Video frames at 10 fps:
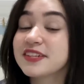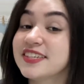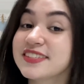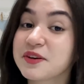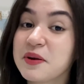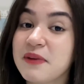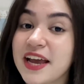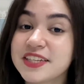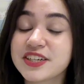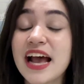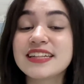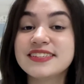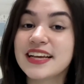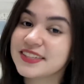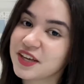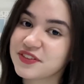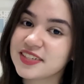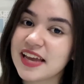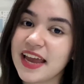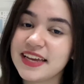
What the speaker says: just a reminder, at the end of the day,